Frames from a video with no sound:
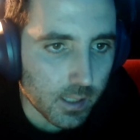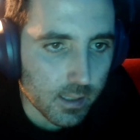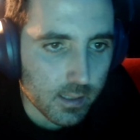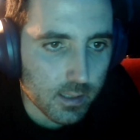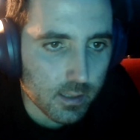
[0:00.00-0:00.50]

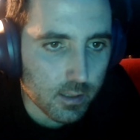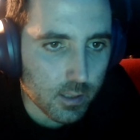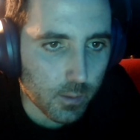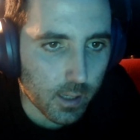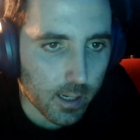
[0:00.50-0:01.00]
Venus
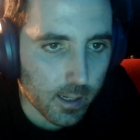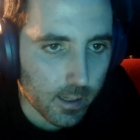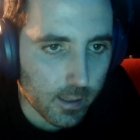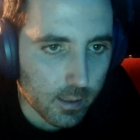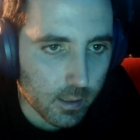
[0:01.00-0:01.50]

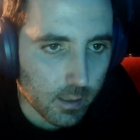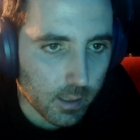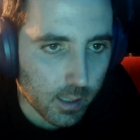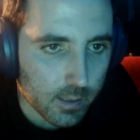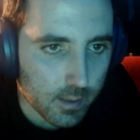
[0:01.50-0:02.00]
square.
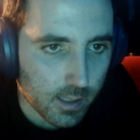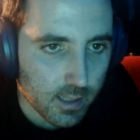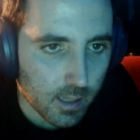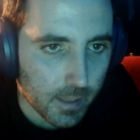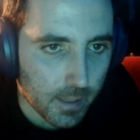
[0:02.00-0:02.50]
Okay, so
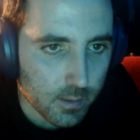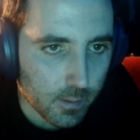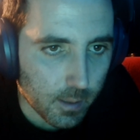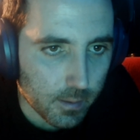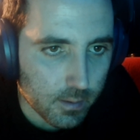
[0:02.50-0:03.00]
that's not a bad
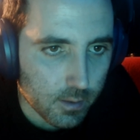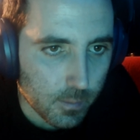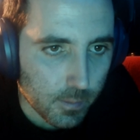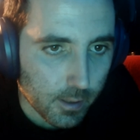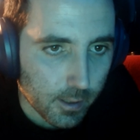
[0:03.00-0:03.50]
square with
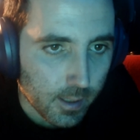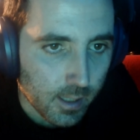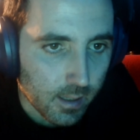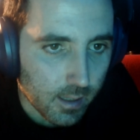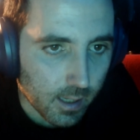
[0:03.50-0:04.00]
Jupiter.
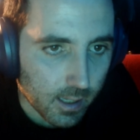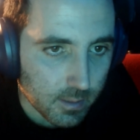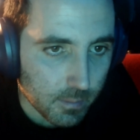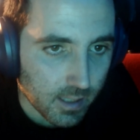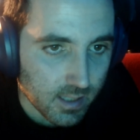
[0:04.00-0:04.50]

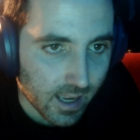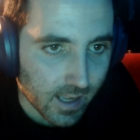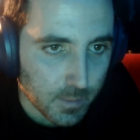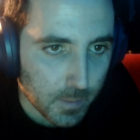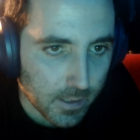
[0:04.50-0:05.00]
Some nice
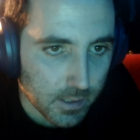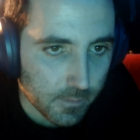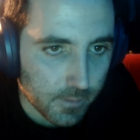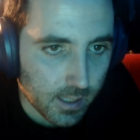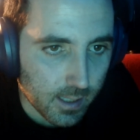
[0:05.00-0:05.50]

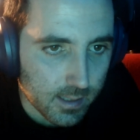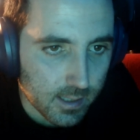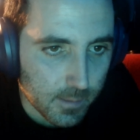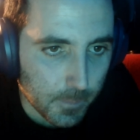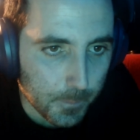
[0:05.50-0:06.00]
aspects to
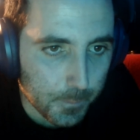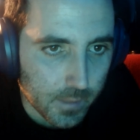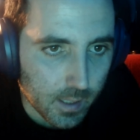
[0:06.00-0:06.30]
Venus.